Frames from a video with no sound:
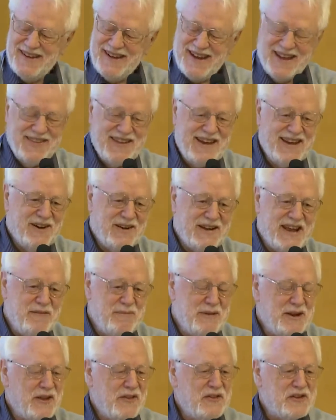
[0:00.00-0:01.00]
And they gave
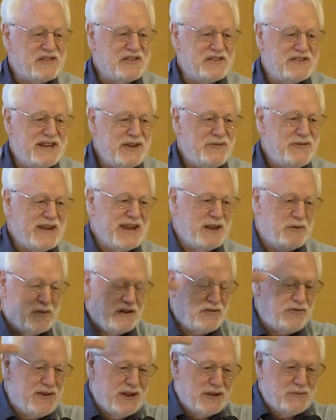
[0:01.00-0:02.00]
me another certificate. It
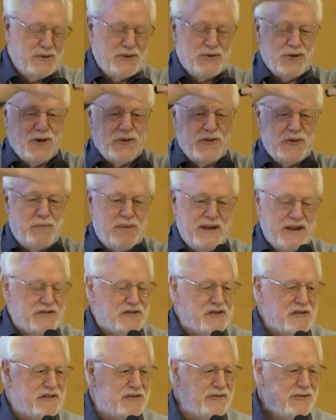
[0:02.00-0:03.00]
was filled with all the
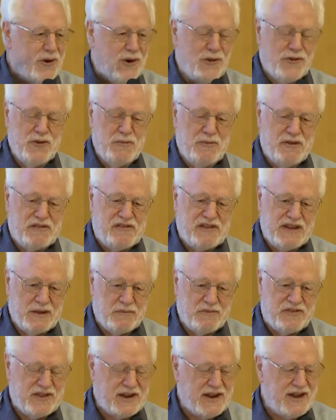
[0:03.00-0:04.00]
pictures of all the
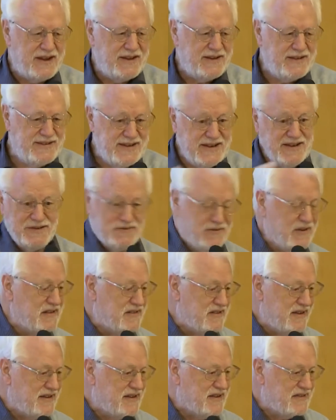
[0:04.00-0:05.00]
museums that I didn't
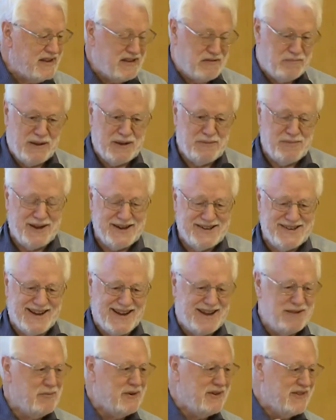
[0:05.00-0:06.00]
visit because I spent my
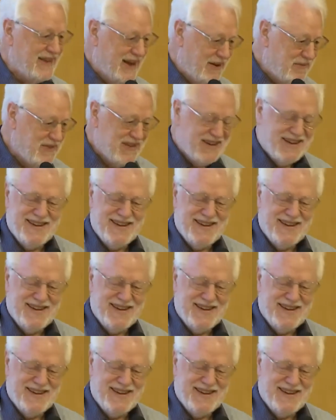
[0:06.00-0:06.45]
time with them.